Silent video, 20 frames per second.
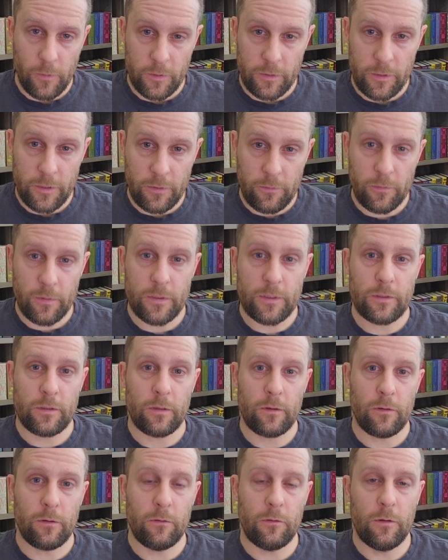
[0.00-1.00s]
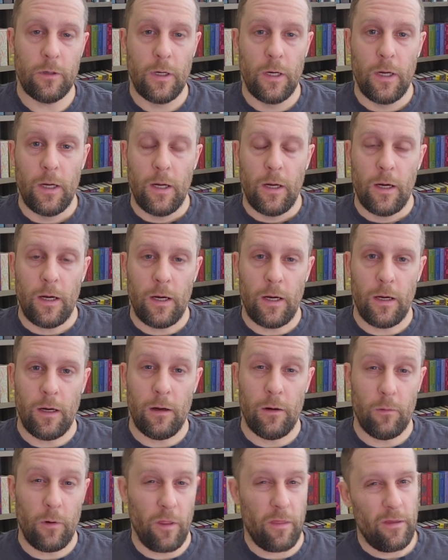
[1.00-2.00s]
of Monte Cristo.
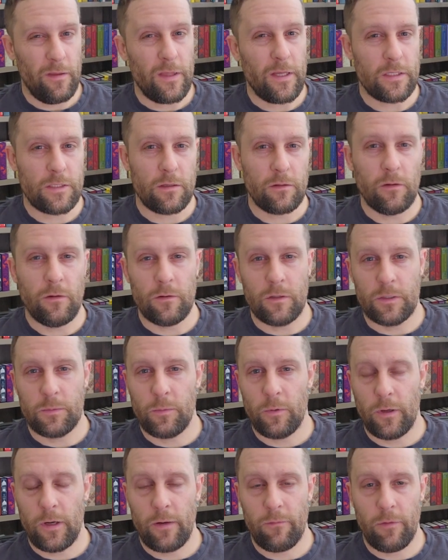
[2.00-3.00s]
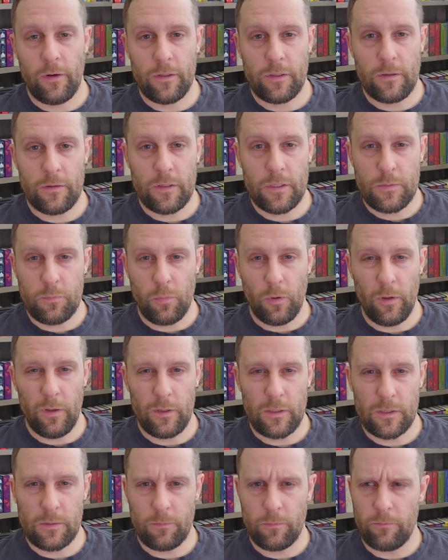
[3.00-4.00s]
I think that's the longest book I've read to this
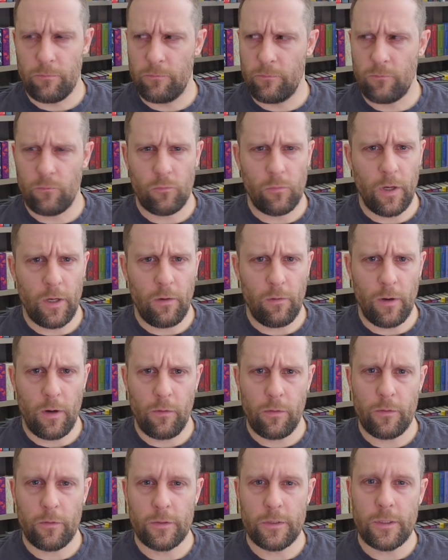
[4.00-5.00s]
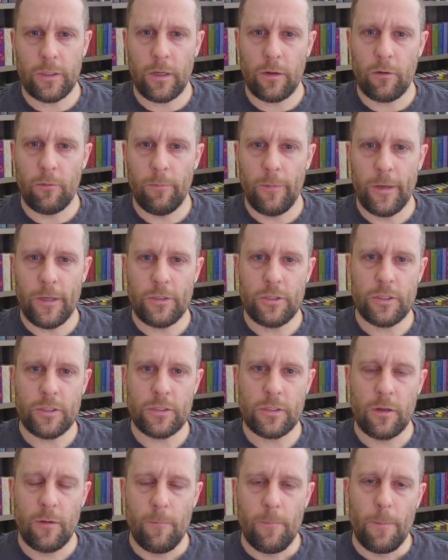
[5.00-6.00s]
point. It's right around 1,300
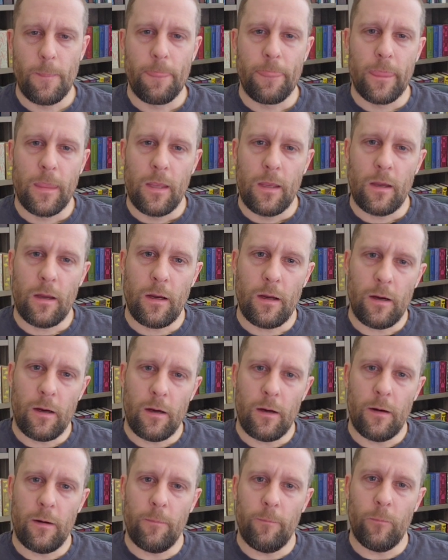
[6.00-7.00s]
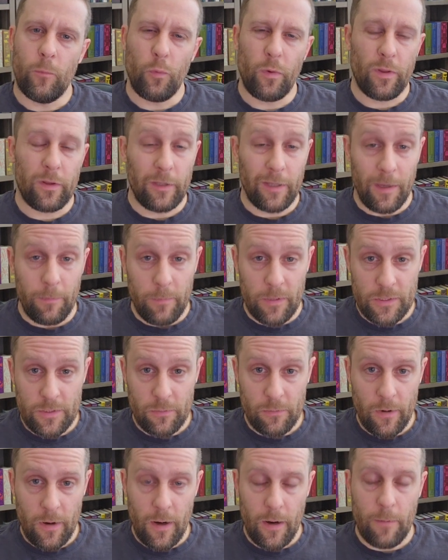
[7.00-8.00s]
pages. With Les
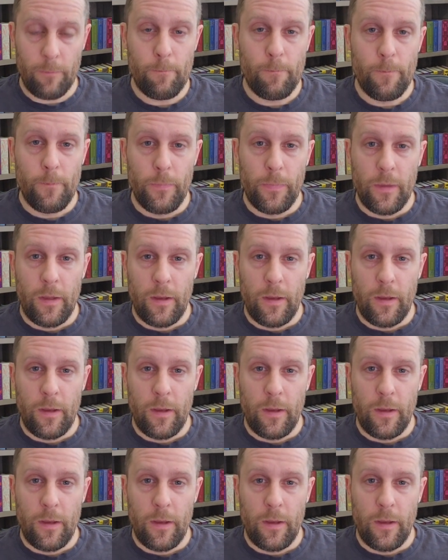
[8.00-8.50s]
Miserables,